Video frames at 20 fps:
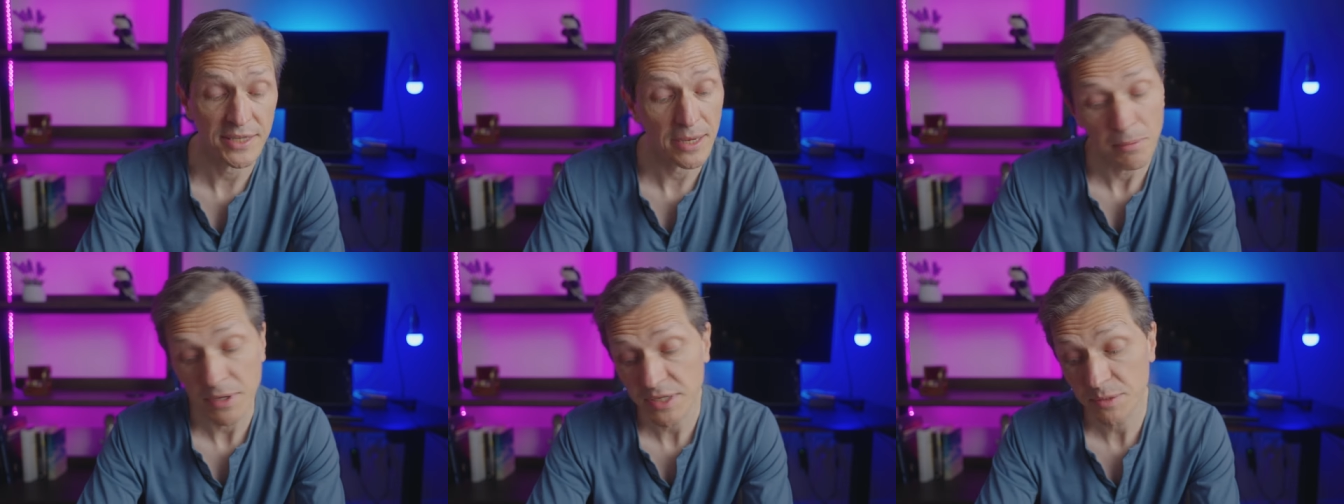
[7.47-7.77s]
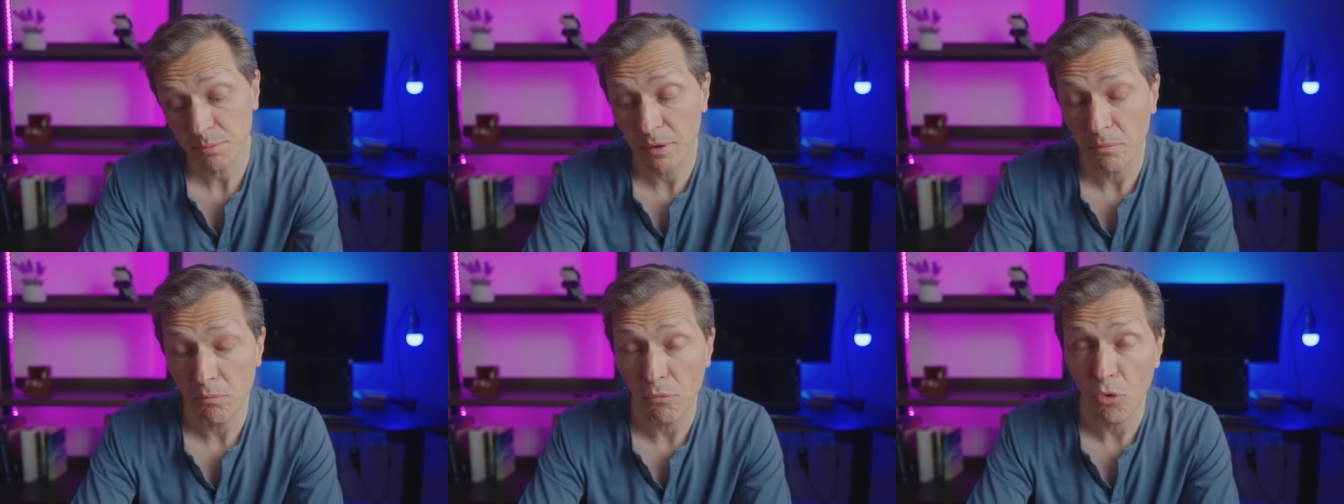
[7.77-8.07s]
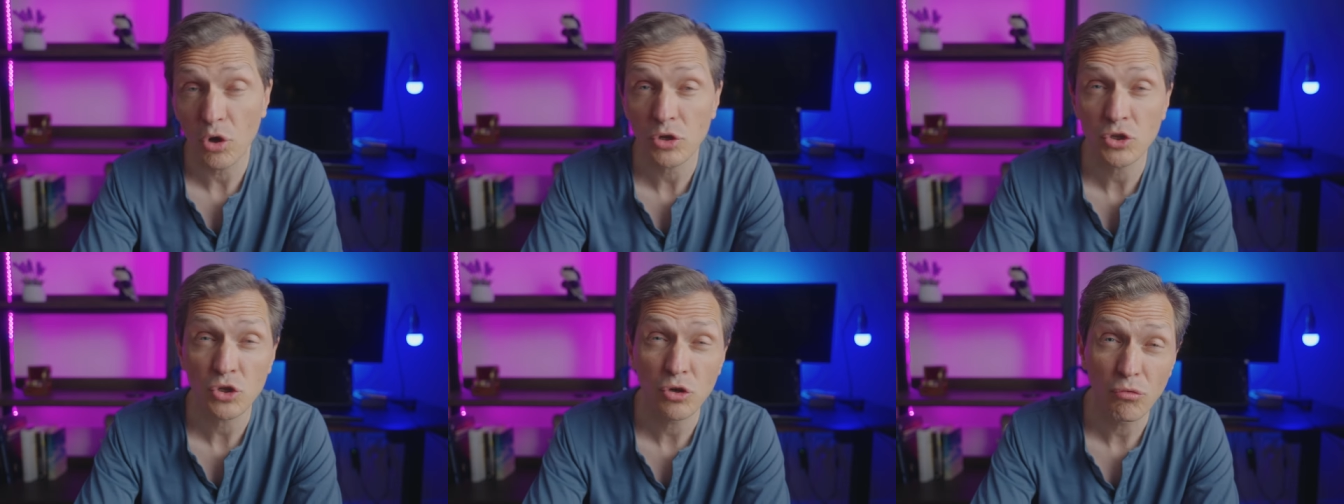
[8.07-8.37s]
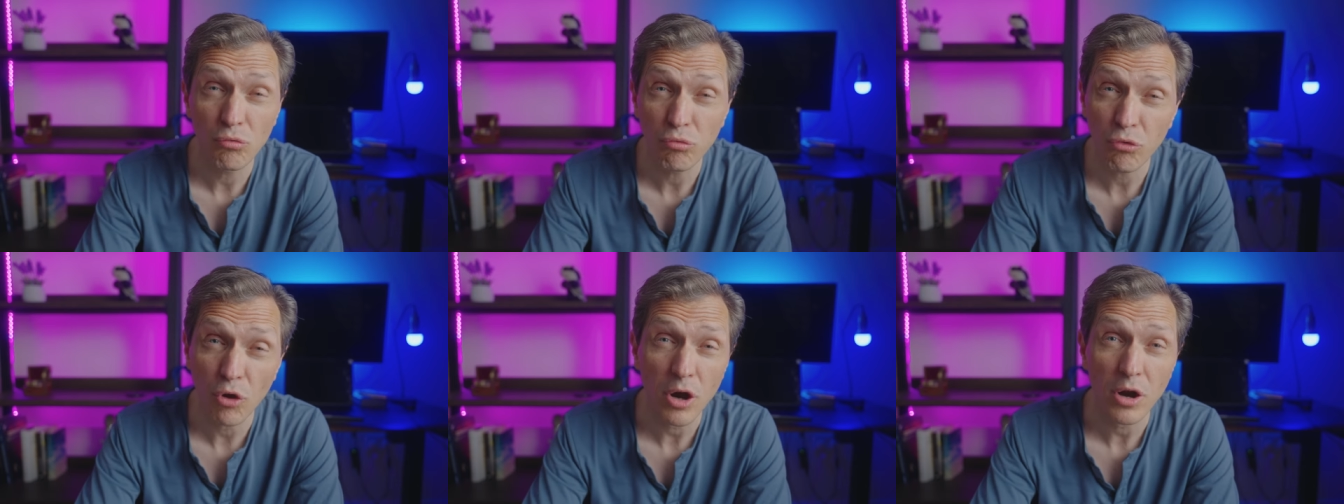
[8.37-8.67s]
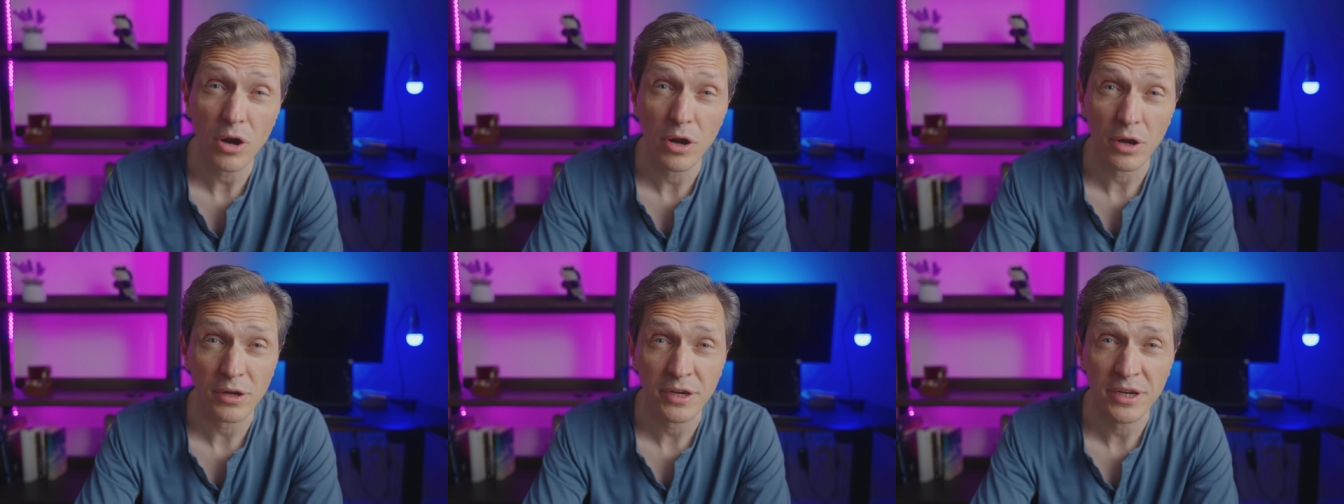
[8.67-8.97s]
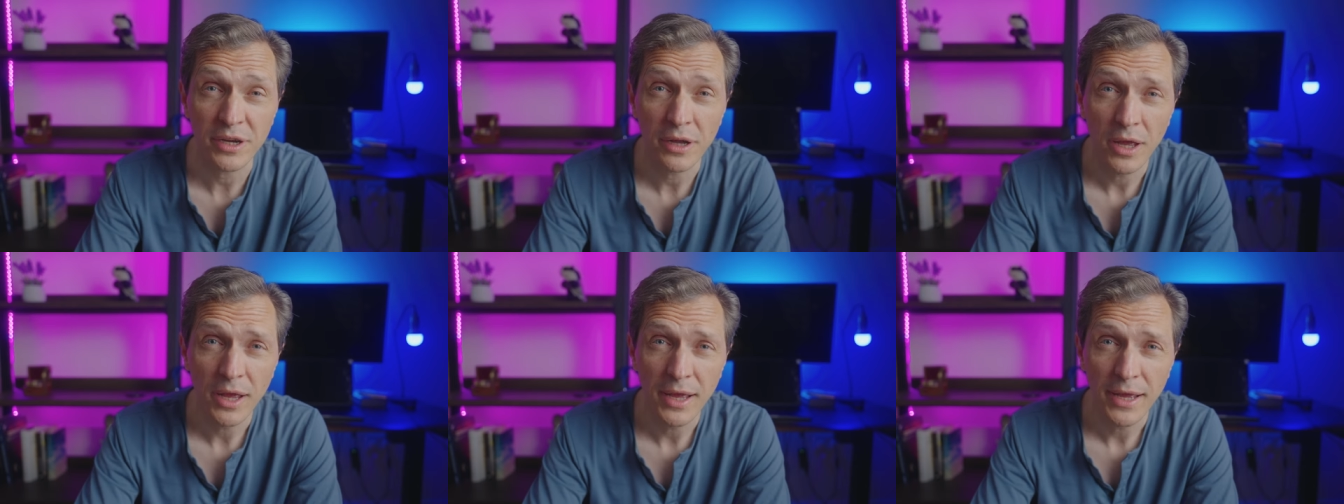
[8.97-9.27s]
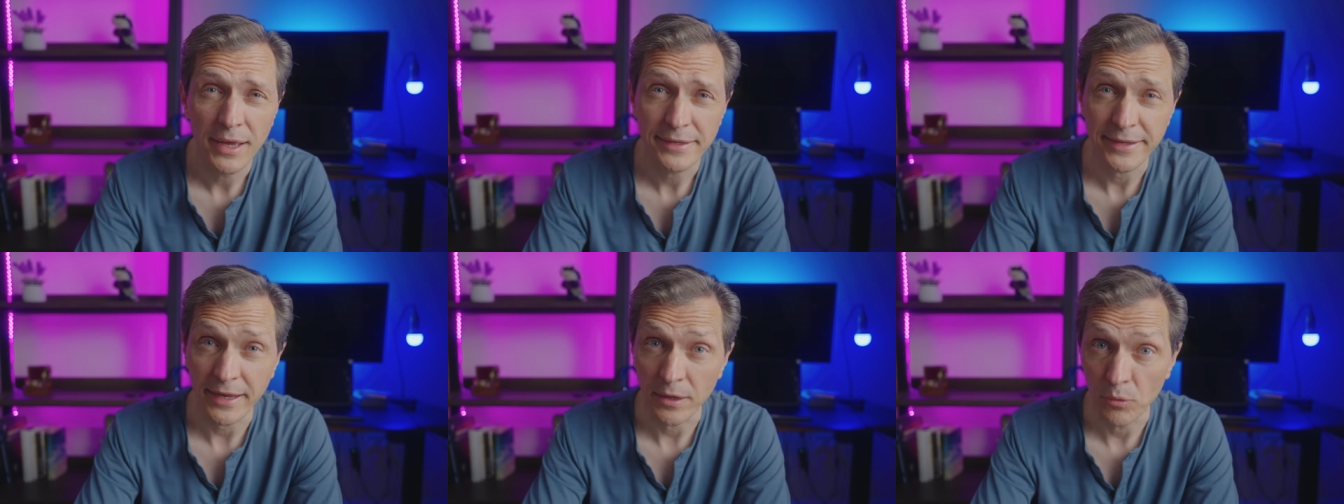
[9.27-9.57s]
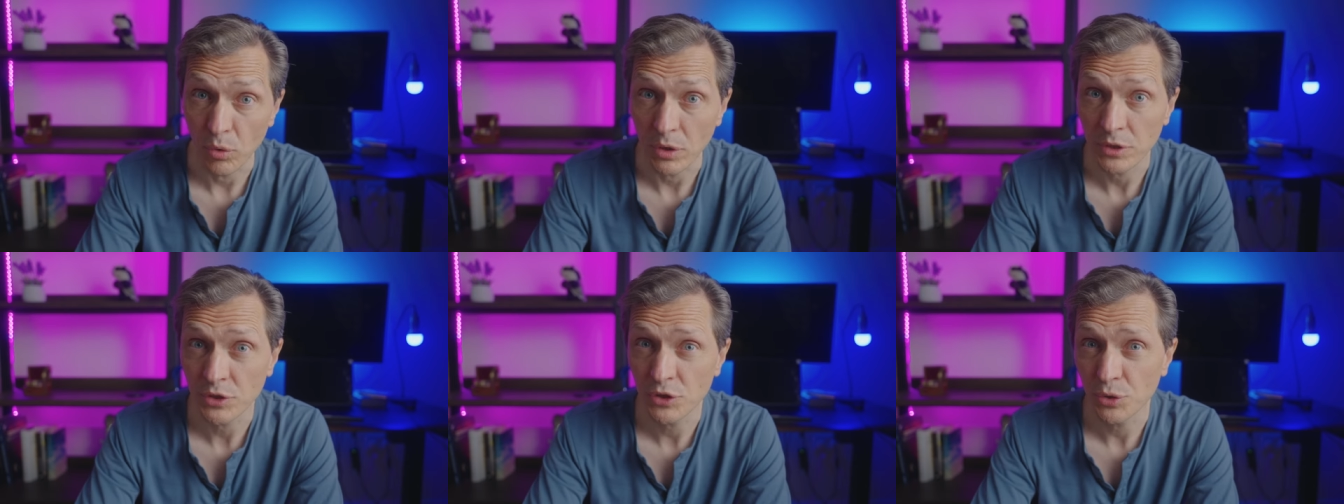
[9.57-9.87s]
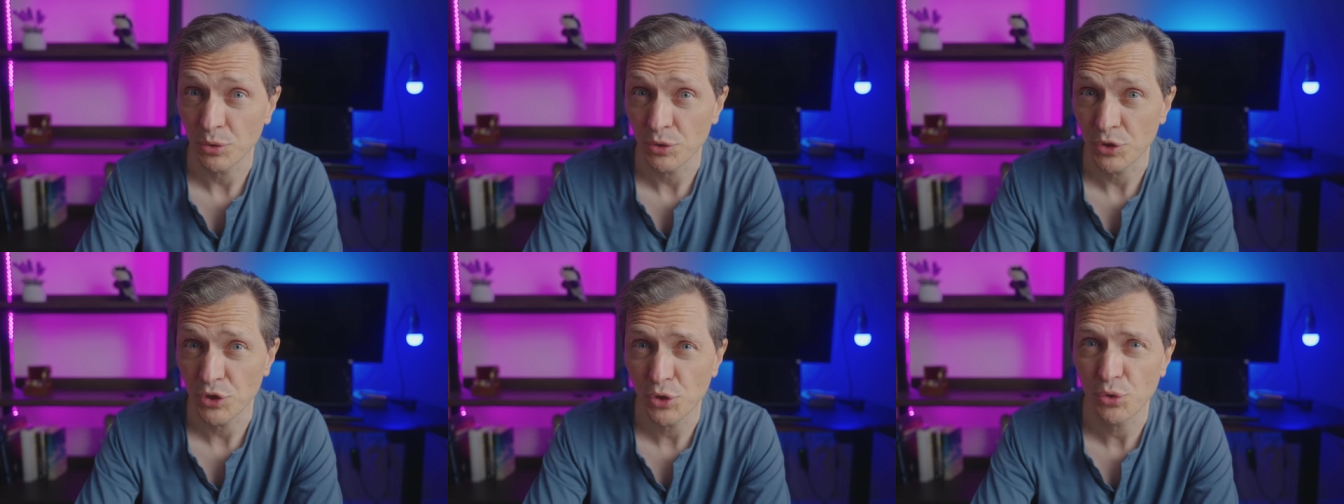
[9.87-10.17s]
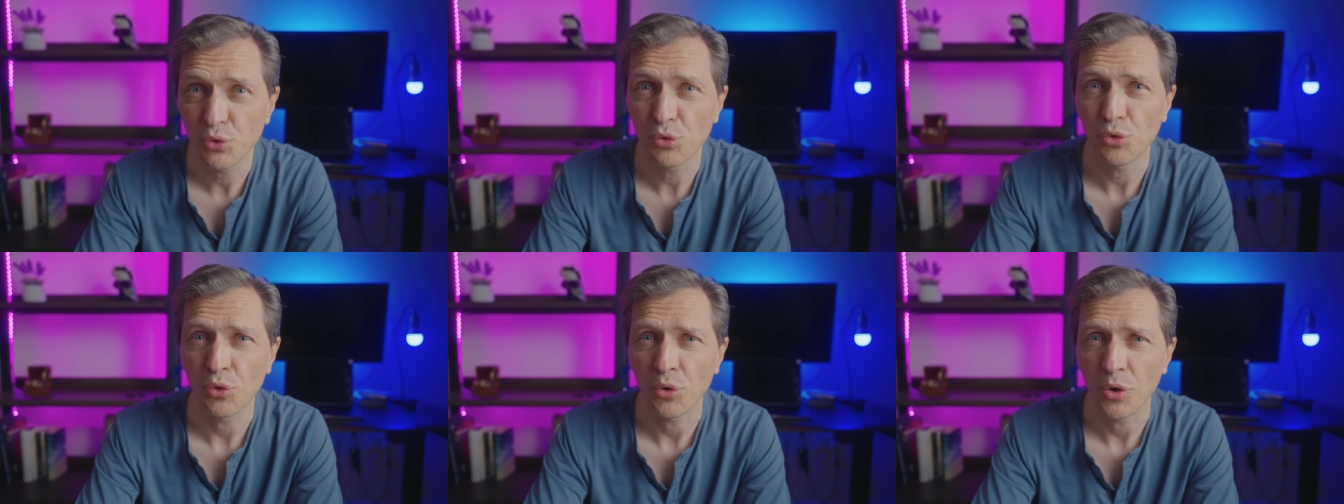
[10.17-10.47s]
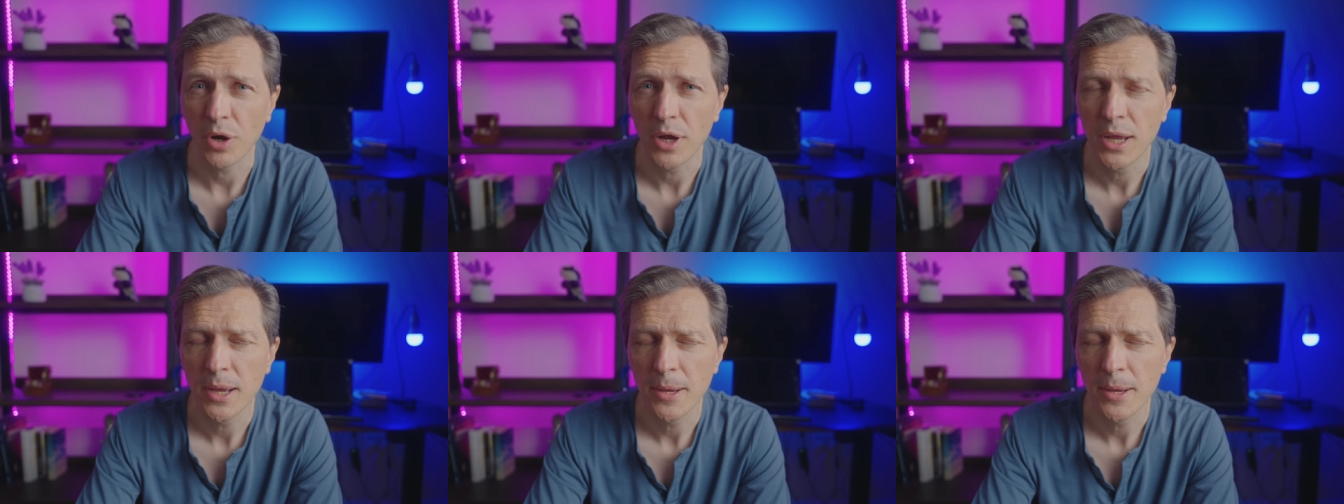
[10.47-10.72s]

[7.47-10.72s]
there must be more to work than what you do.